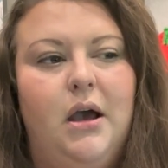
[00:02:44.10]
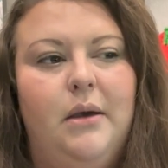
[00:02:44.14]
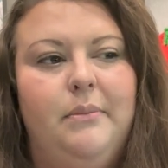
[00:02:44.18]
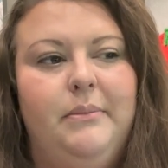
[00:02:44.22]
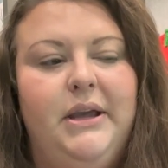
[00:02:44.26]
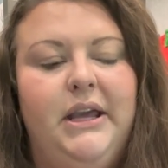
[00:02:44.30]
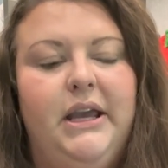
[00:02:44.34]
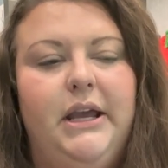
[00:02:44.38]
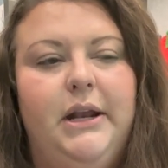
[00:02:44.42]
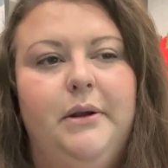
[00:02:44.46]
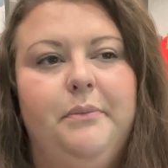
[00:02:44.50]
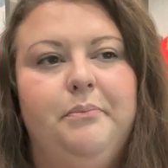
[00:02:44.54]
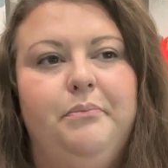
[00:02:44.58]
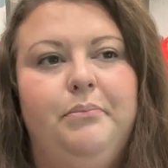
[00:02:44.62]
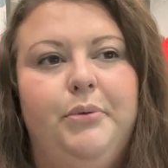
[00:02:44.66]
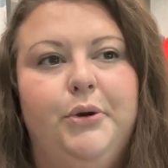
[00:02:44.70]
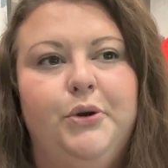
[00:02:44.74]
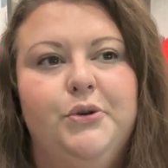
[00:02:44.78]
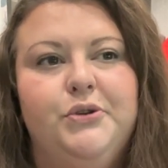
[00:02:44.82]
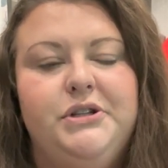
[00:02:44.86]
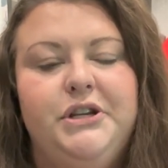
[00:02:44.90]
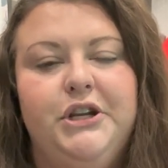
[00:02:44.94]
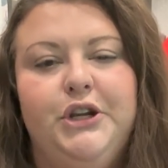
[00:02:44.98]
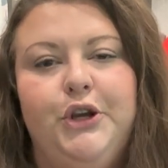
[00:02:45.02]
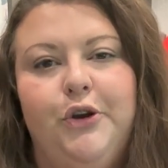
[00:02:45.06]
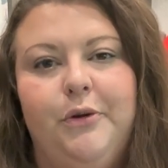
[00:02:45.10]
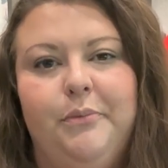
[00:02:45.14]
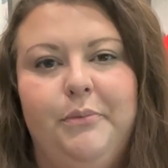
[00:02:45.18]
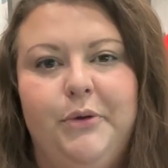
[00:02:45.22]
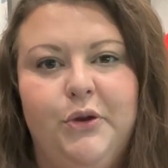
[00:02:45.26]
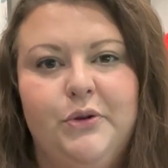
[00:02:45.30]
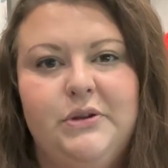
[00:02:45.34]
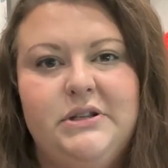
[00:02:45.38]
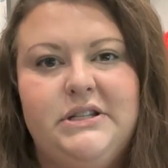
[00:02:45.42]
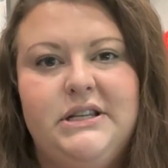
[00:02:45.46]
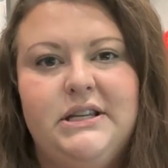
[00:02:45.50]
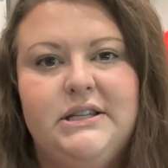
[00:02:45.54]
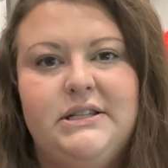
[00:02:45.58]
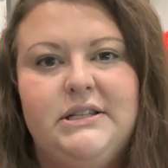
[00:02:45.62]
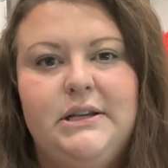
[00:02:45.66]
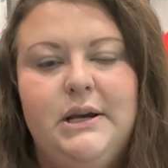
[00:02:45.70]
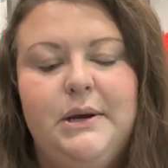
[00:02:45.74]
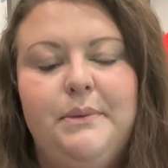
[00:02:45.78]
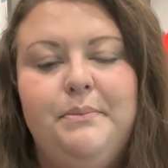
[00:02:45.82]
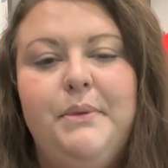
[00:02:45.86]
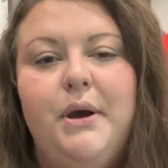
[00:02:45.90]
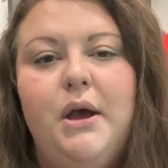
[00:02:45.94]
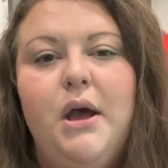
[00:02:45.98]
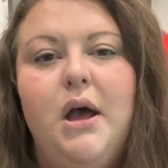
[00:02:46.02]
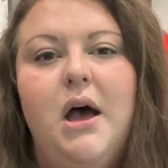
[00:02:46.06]
it boosting your immune
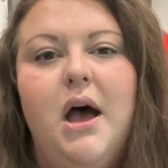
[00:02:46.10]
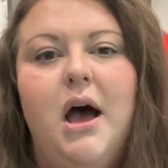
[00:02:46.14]
system.